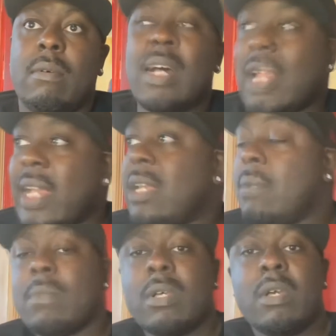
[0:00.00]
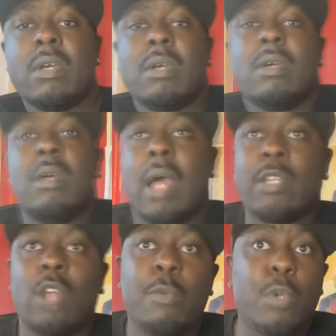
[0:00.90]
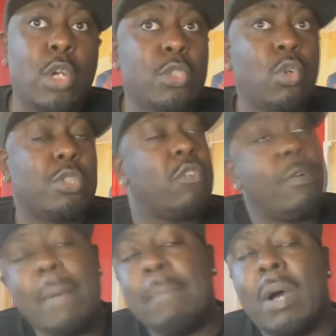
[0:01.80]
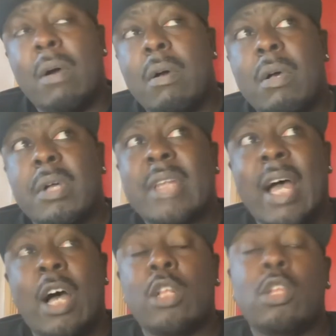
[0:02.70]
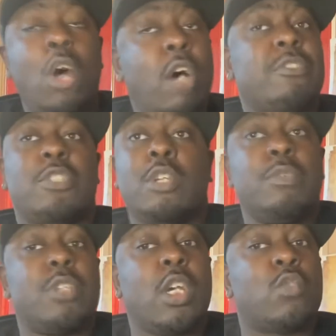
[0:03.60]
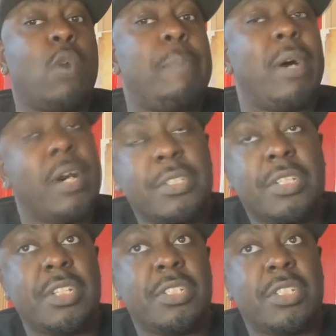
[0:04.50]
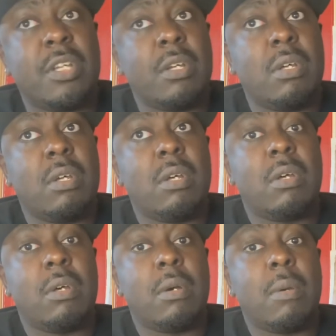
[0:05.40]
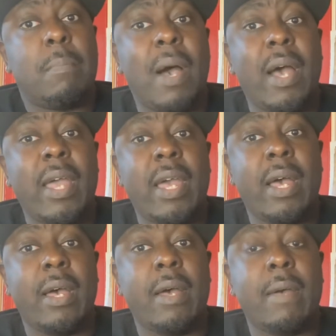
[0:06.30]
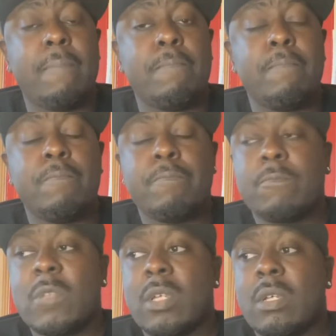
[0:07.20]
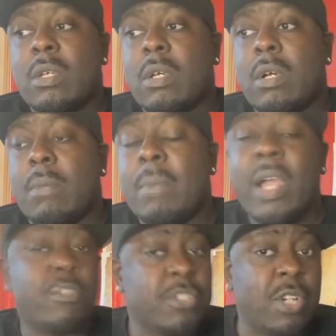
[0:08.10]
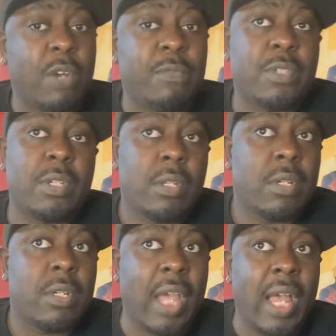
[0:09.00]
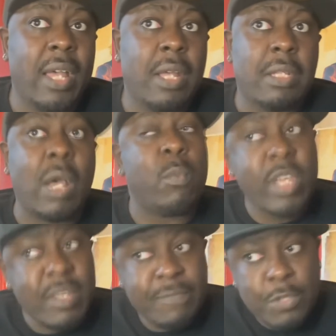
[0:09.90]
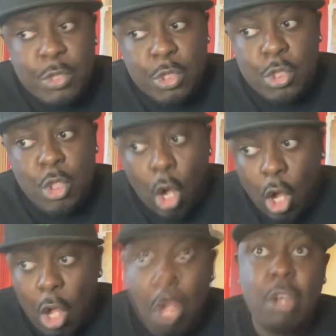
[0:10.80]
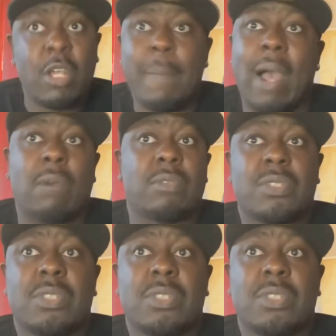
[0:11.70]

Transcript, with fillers: I like it. And, you know, we got to also remember that a lot of studios were purchased by um, Microsoft yeah, that we've not heard about,